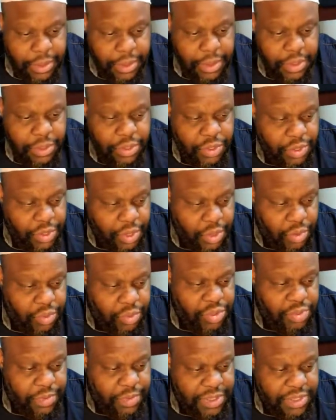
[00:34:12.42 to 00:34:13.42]
So
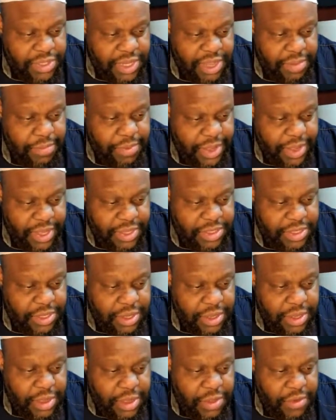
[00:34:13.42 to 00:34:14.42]
those must take place
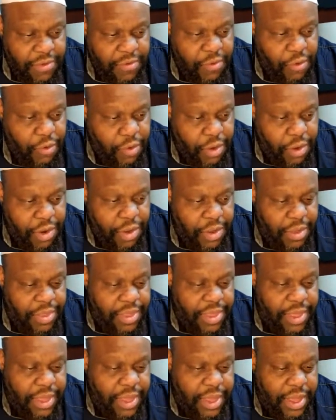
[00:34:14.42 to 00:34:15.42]
for
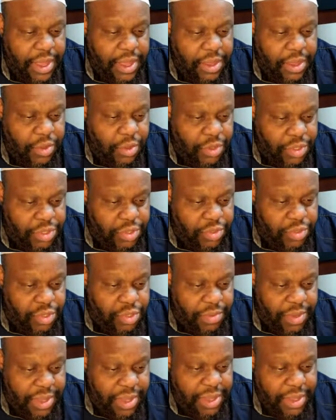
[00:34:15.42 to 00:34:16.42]
the ghusl to
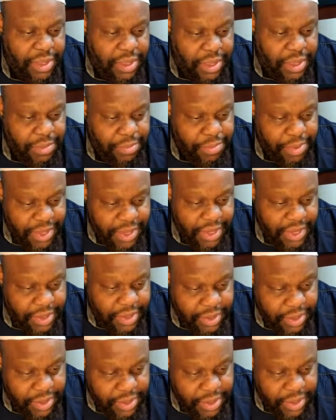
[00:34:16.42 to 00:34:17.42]
be completed.
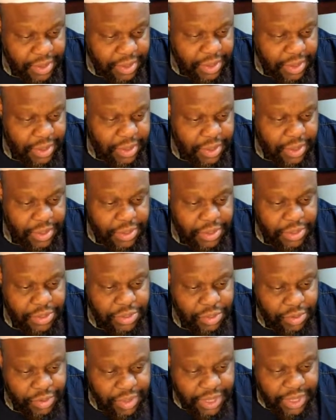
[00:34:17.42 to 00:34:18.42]

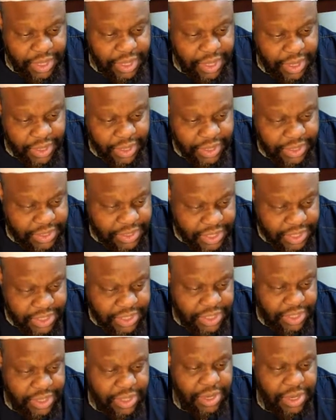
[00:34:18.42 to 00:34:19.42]
So niyyah,
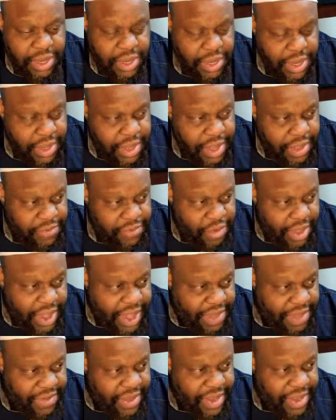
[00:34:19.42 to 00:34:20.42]
intention. If you
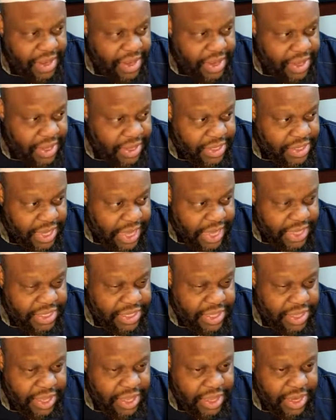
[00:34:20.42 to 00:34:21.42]
have any
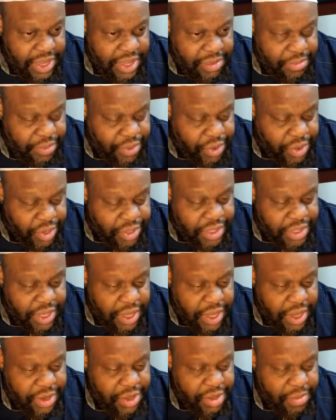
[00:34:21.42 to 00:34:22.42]
najasa, any impurity
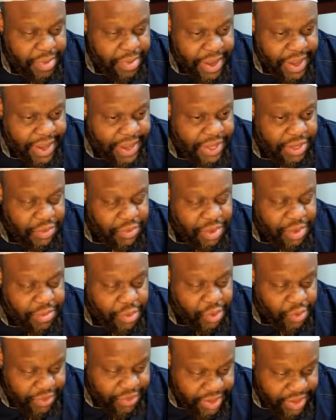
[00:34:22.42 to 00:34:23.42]
on your body,
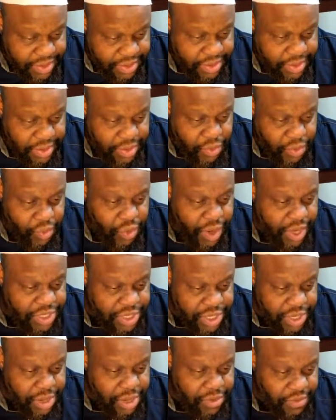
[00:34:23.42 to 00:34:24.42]
remove it. Wash
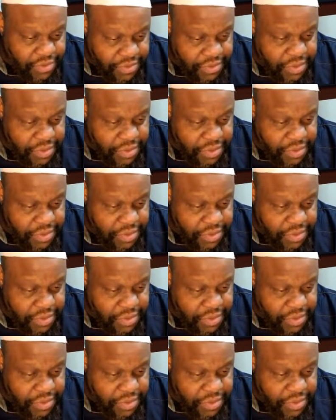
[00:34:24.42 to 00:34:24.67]
it off.